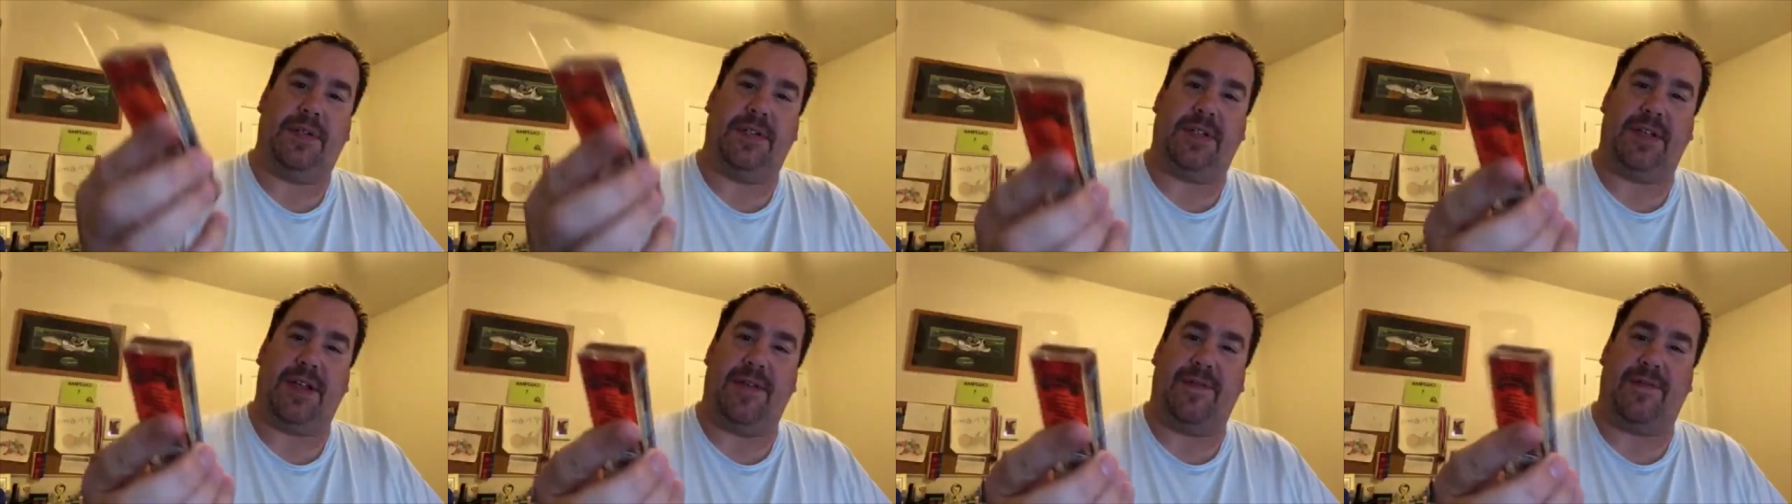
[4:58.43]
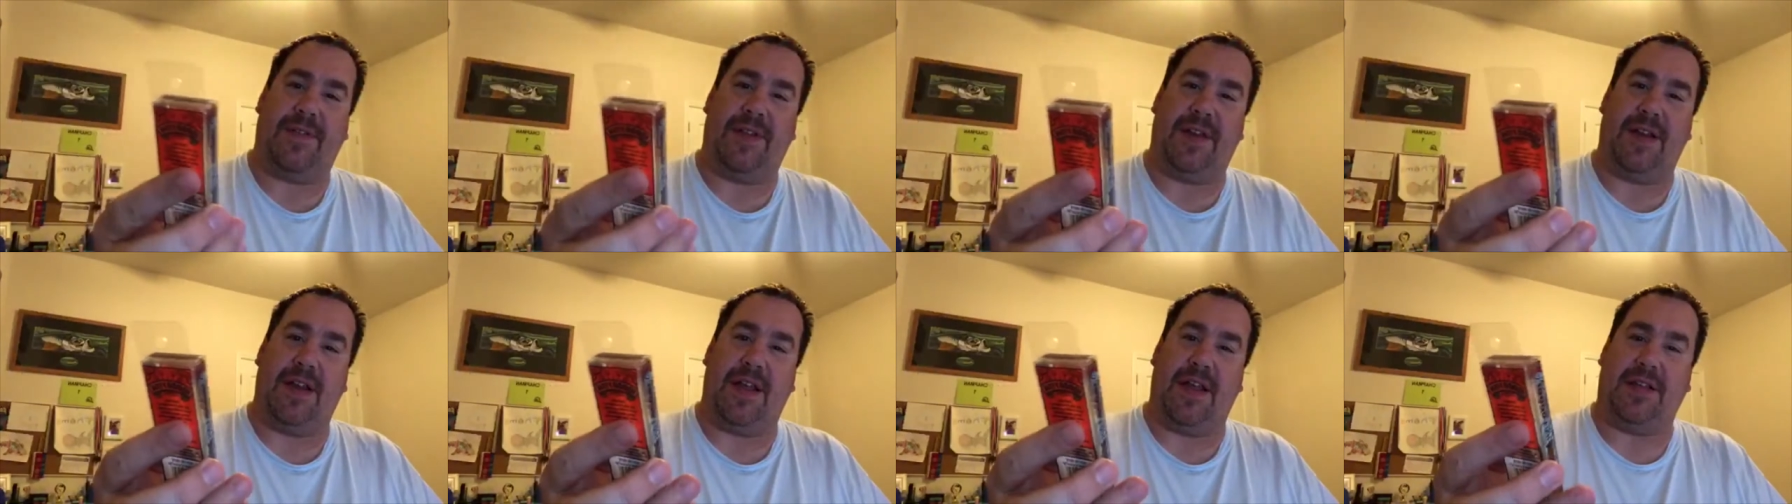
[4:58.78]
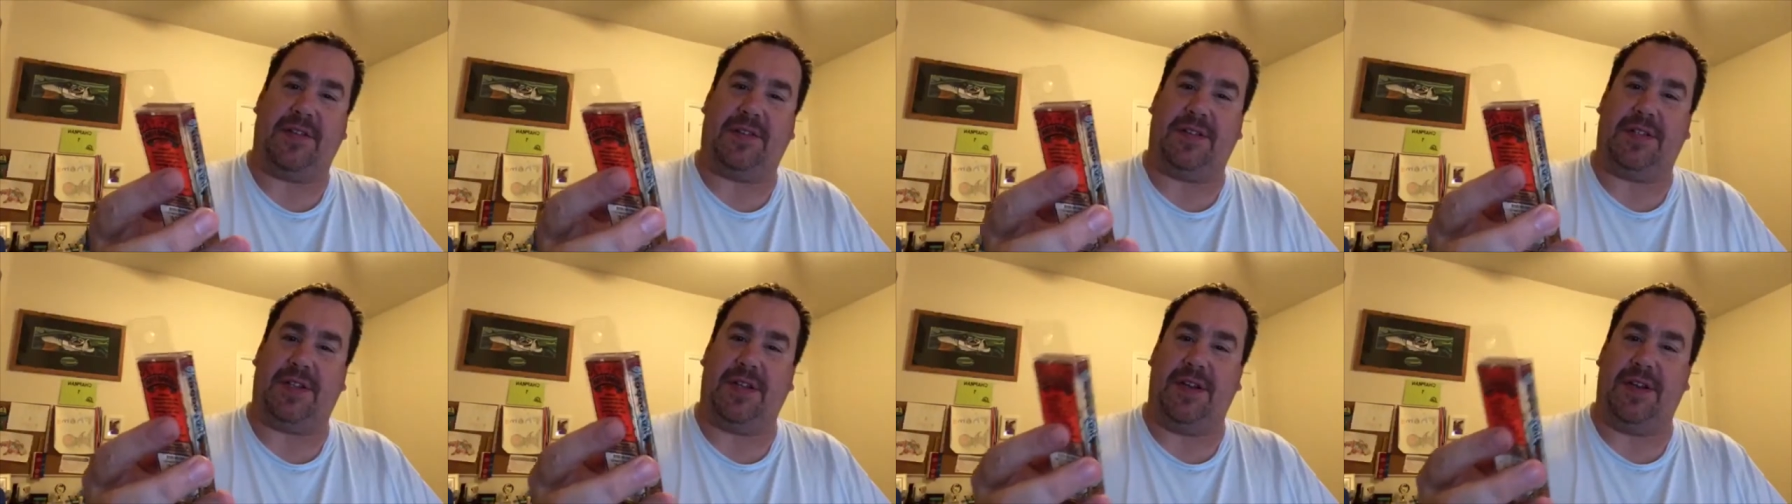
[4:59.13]
Stephen
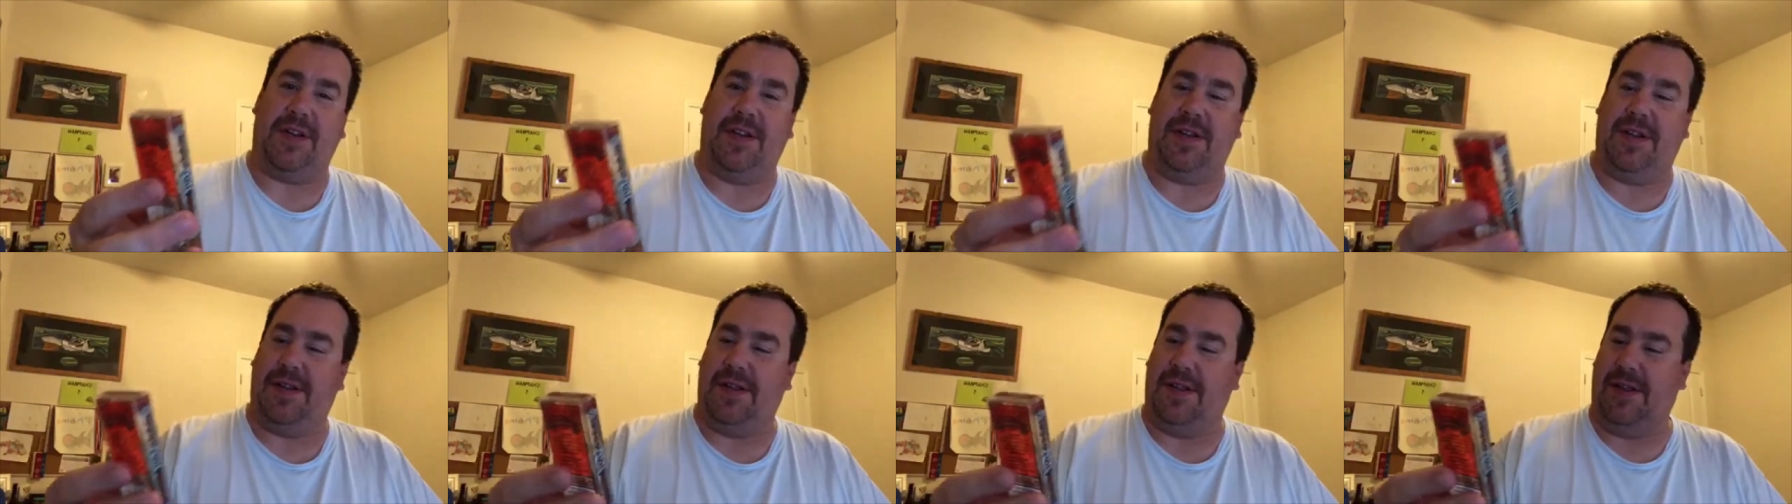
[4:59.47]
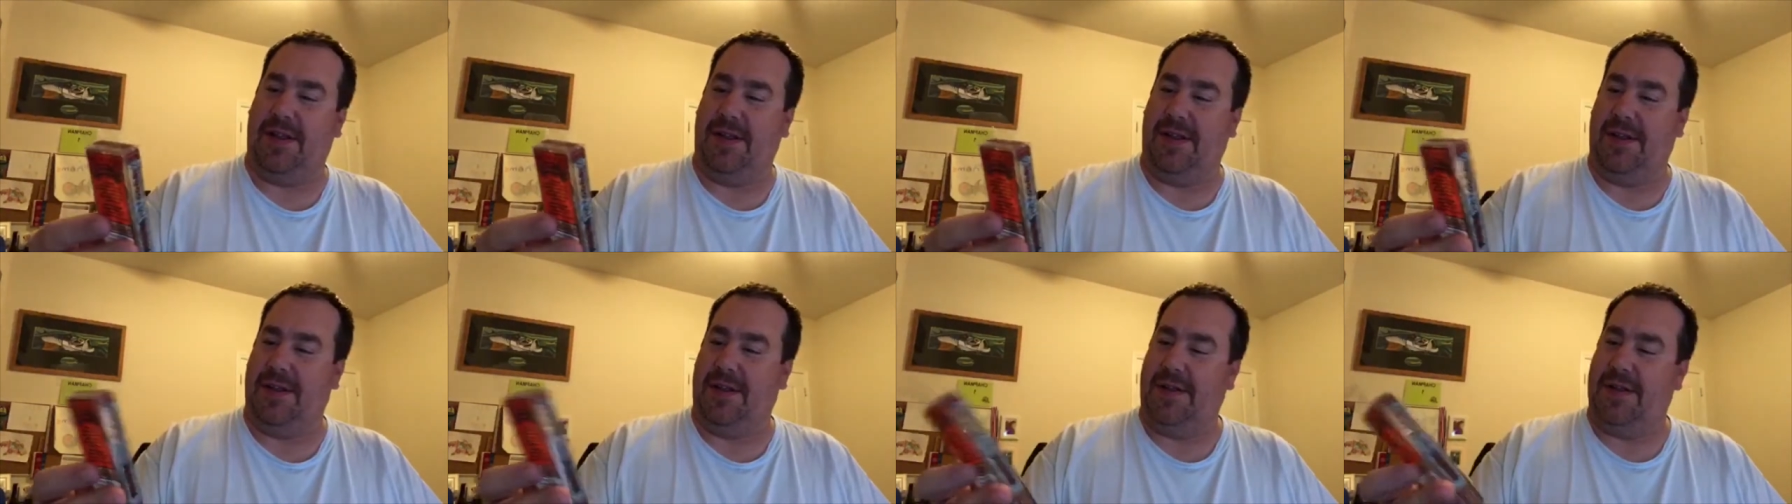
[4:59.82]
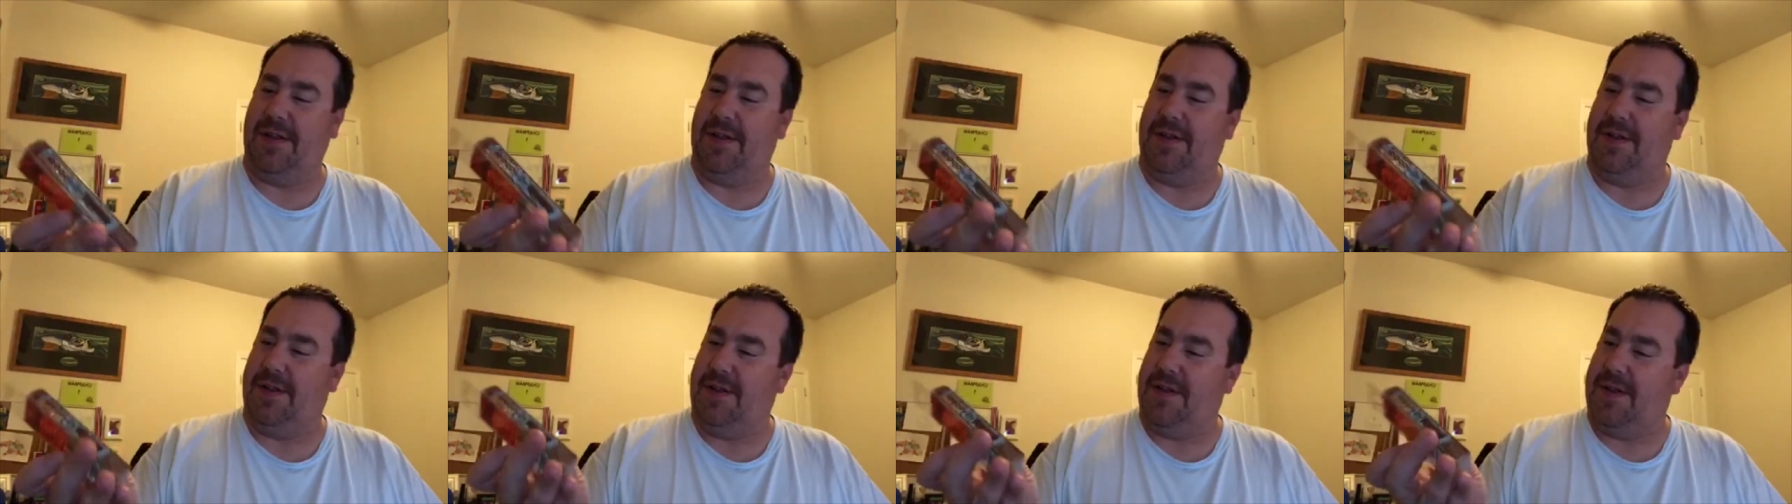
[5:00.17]
Nelson.
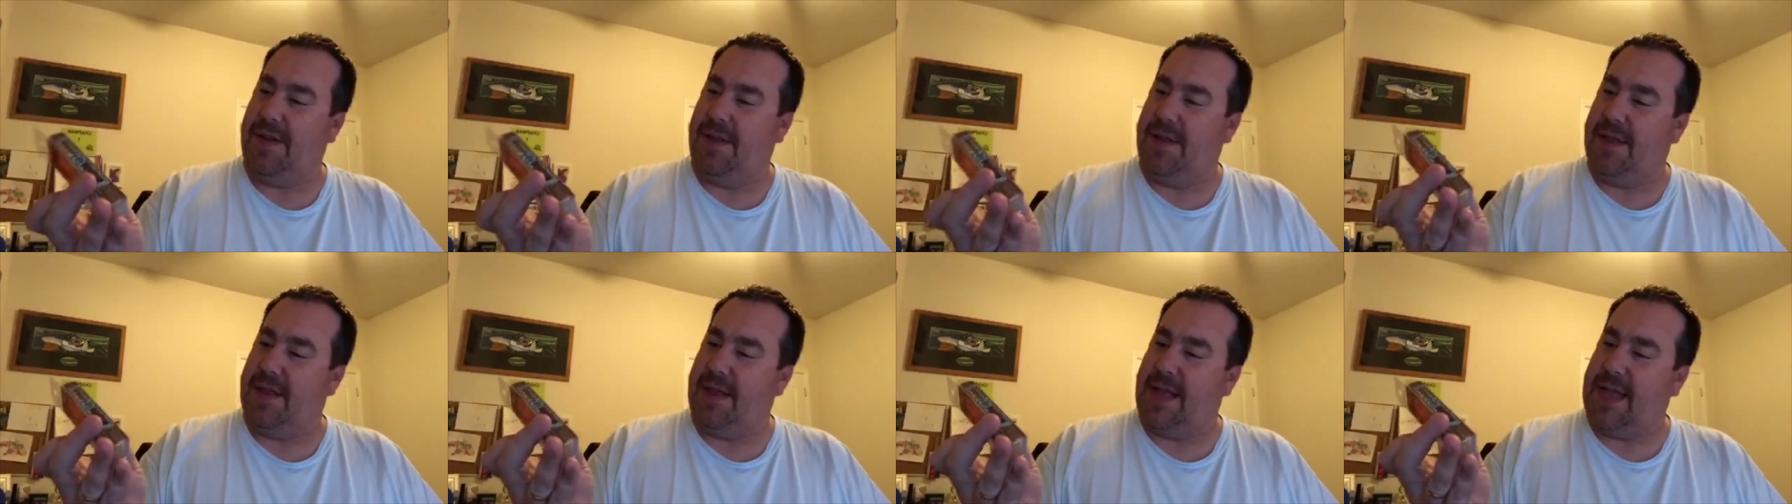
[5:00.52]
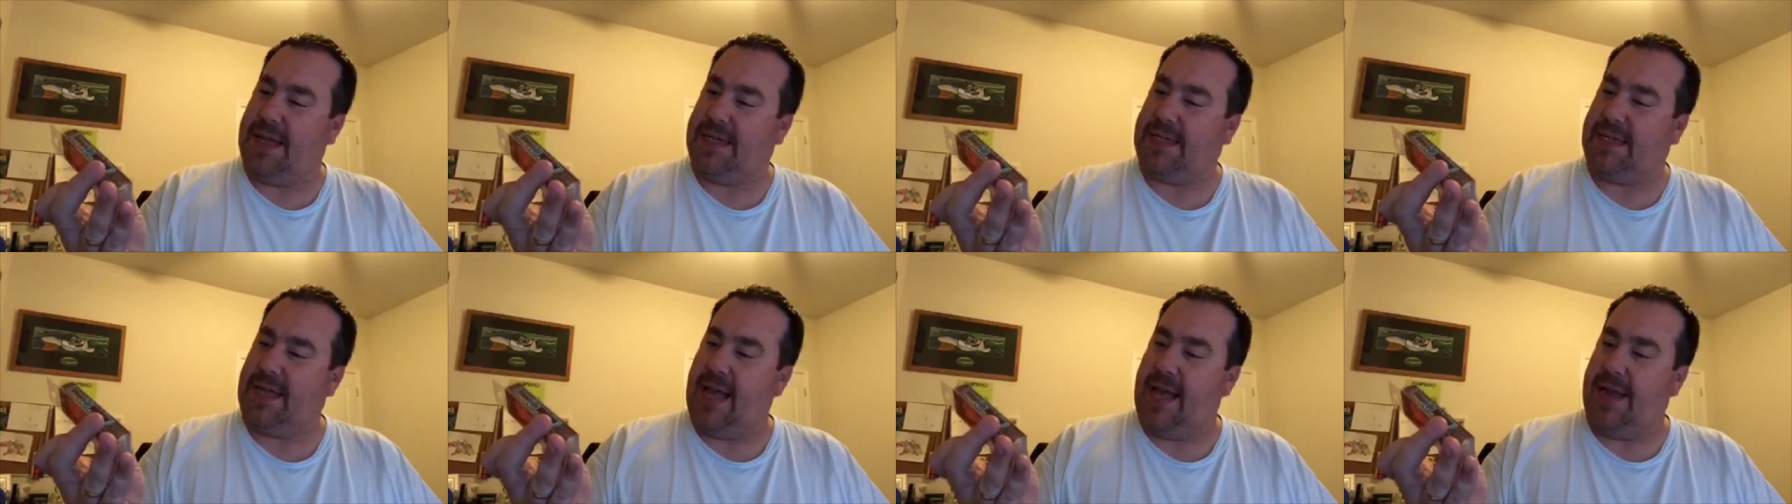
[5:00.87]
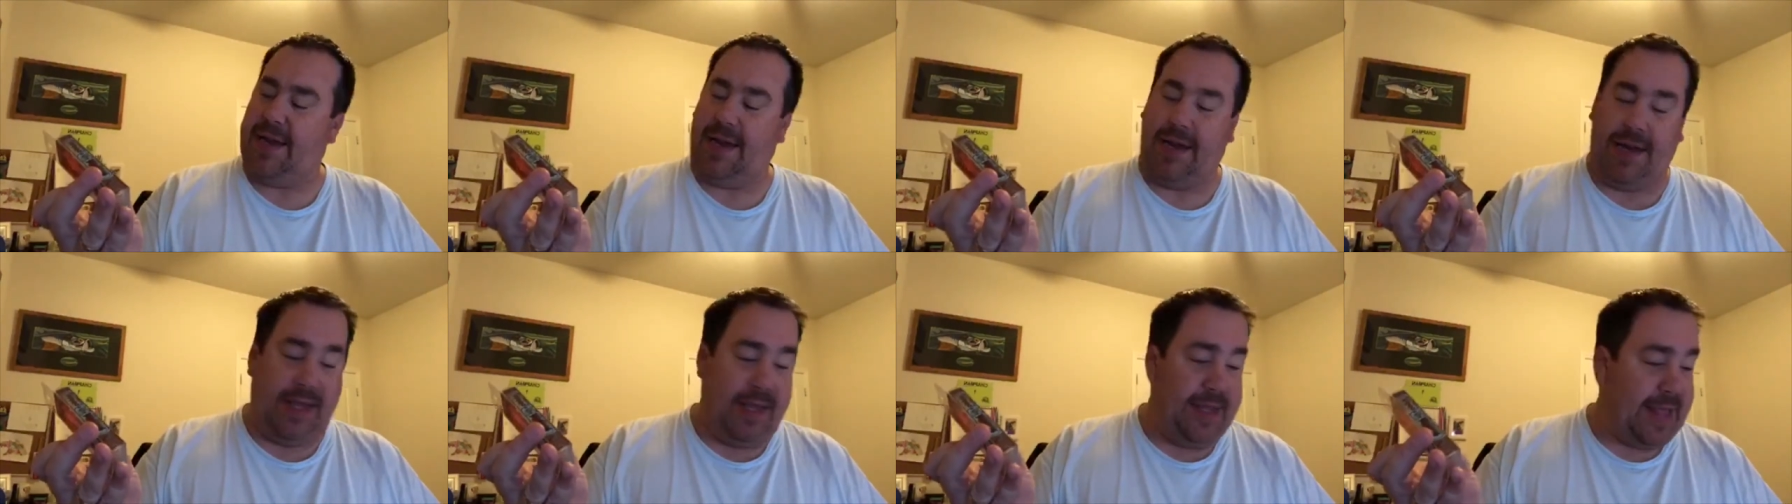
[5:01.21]
That's
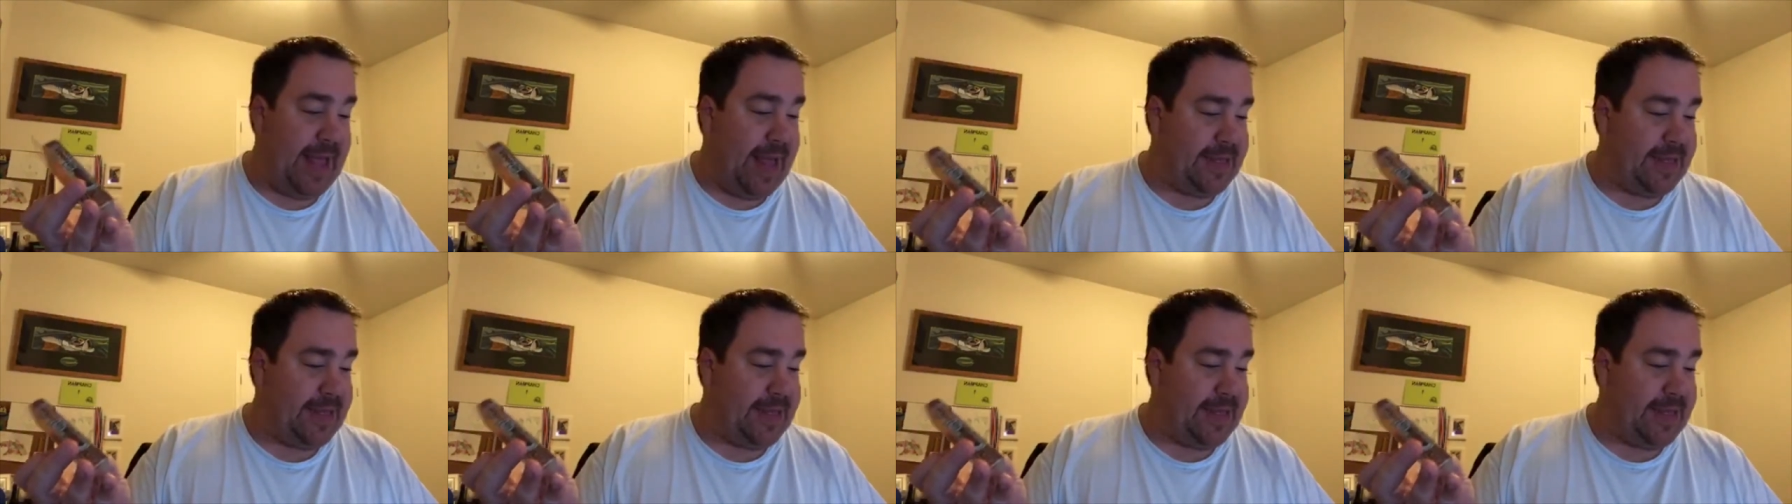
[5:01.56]
kind of neat.